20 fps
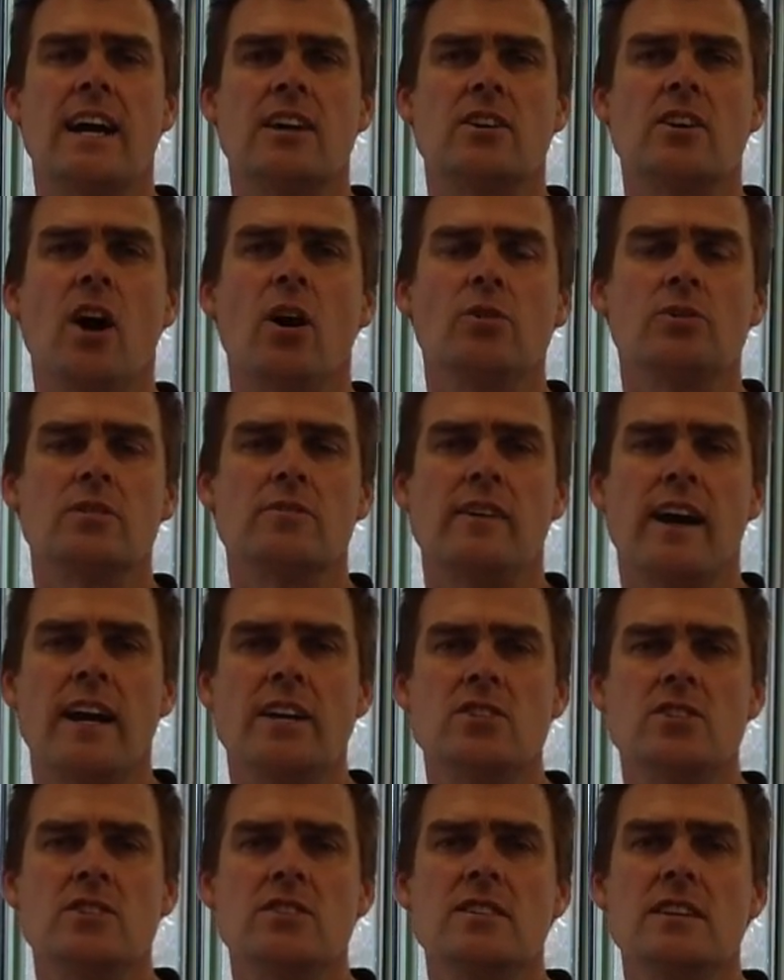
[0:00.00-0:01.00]

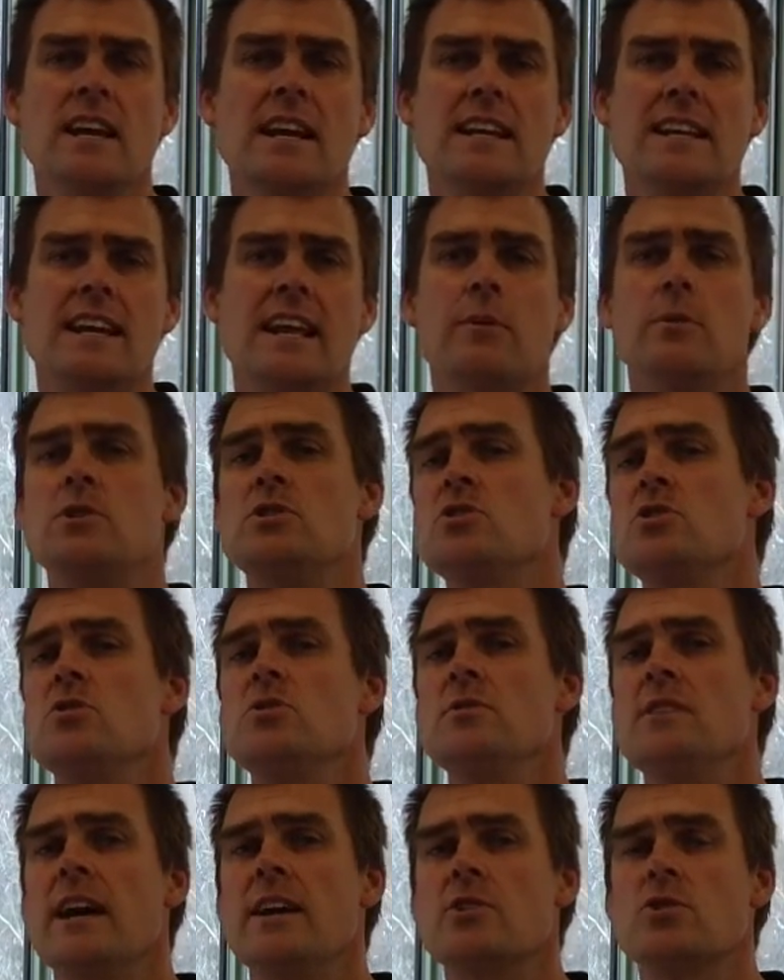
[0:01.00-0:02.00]
cultivation. Now we
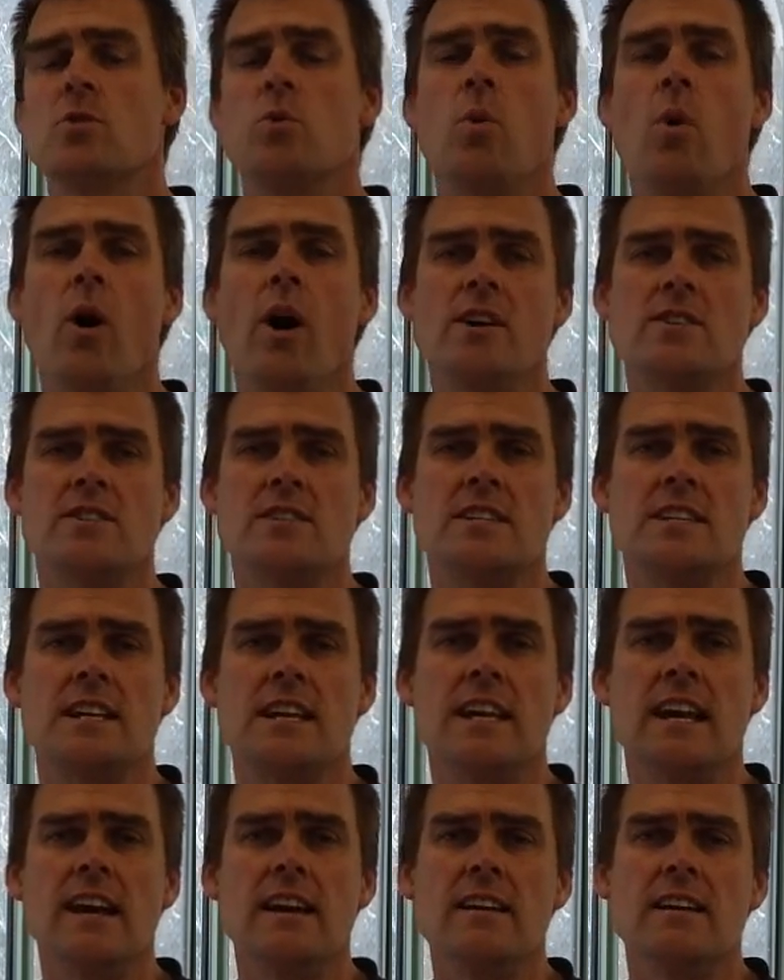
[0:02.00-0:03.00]
do that twice a
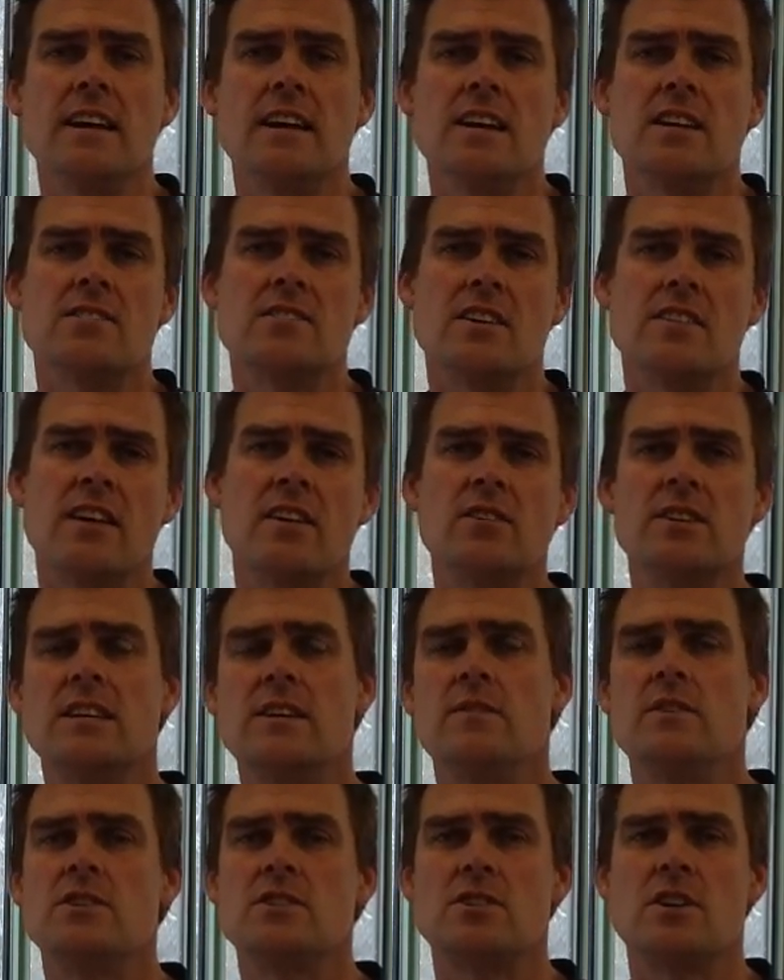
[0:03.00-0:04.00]
year, so that'll
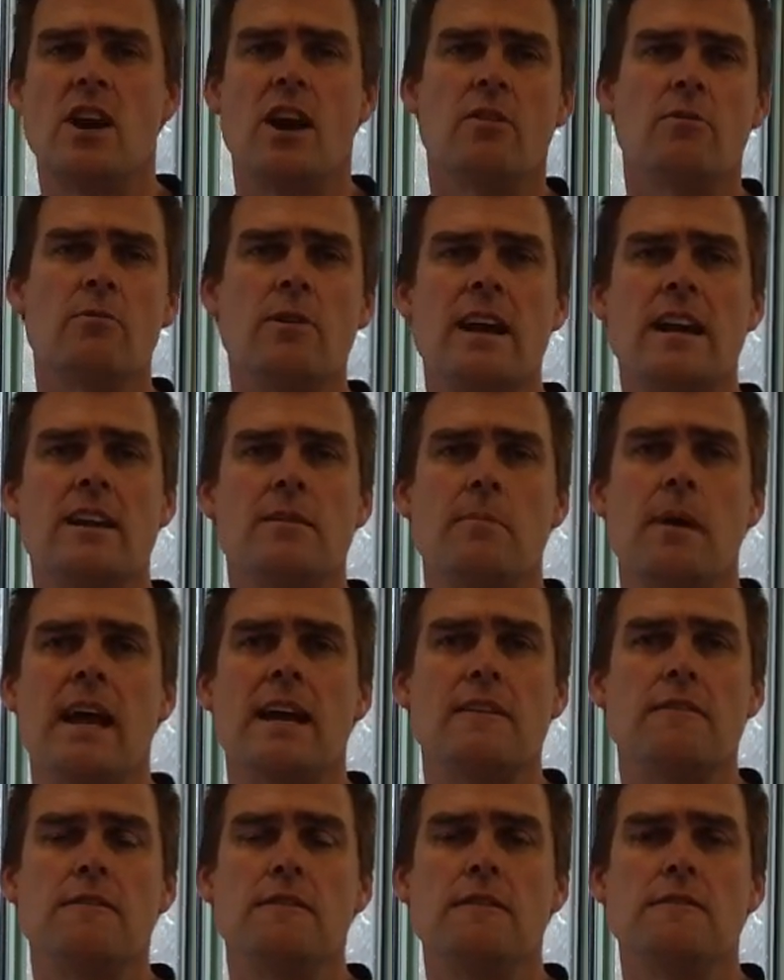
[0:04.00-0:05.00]
give us around
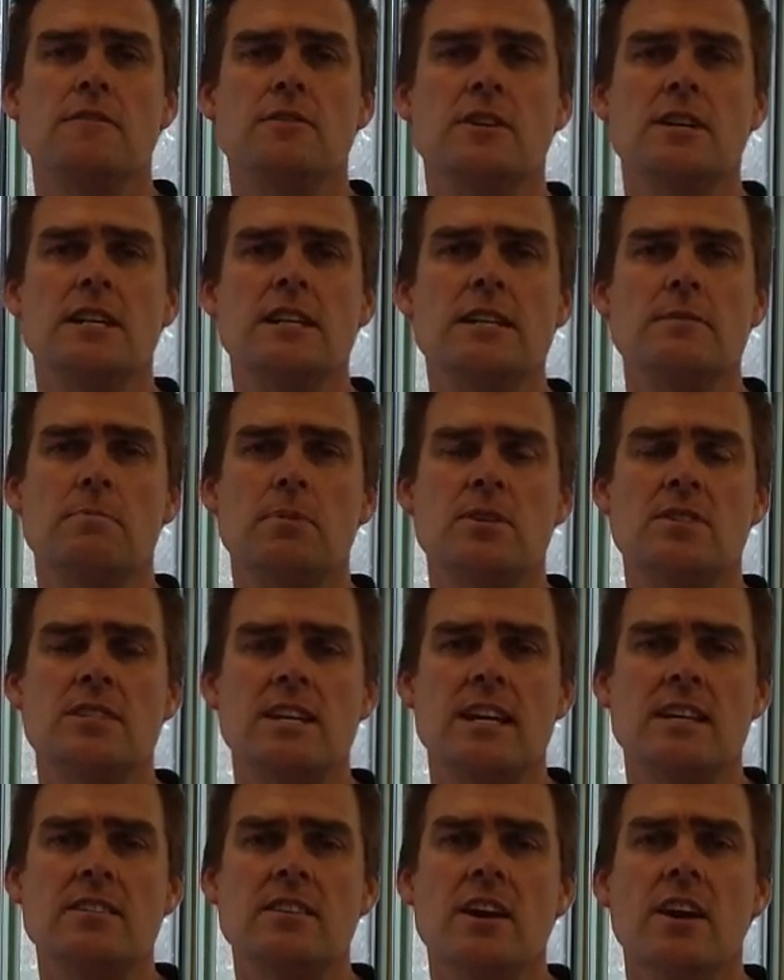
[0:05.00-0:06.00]
about
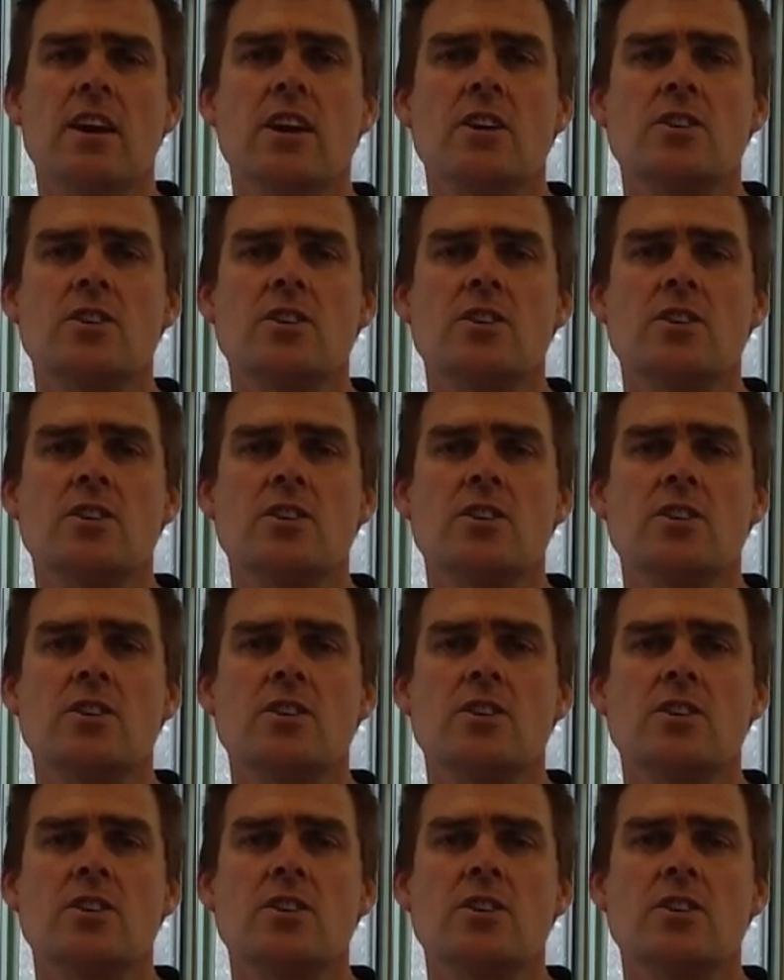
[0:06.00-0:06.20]
15%.